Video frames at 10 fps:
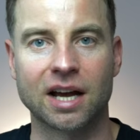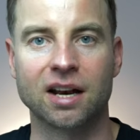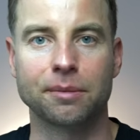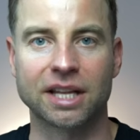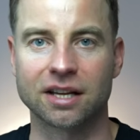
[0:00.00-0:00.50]

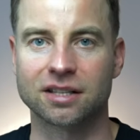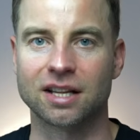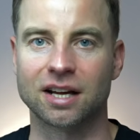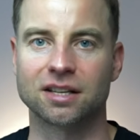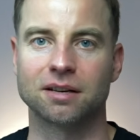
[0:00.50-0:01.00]

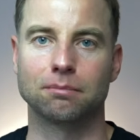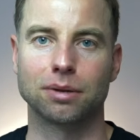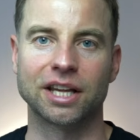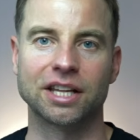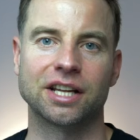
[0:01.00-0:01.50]
eliminate that
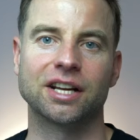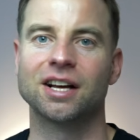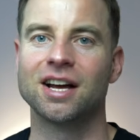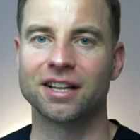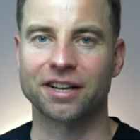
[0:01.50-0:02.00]

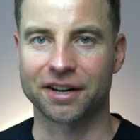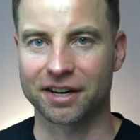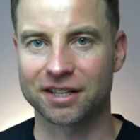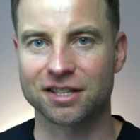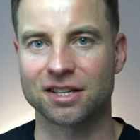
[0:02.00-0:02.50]
bleeding
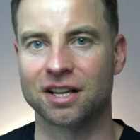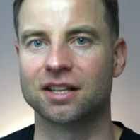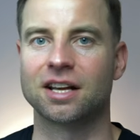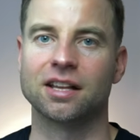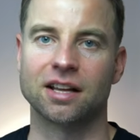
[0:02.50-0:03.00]
targets
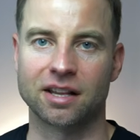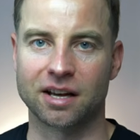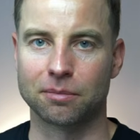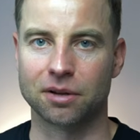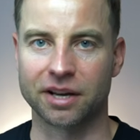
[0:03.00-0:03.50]
and then
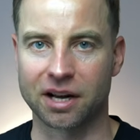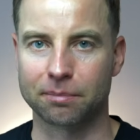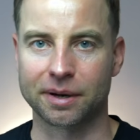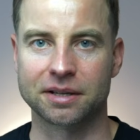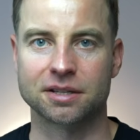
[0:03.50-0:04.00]
enable the
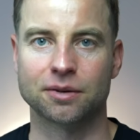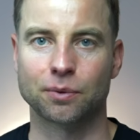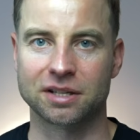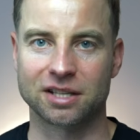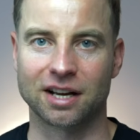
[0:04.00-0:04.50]
campaigns
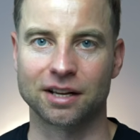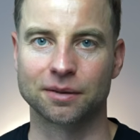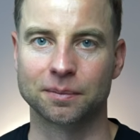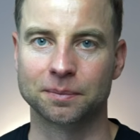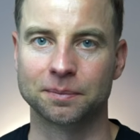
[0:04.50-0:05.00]
once
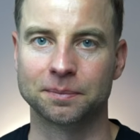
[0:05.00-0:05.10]
again.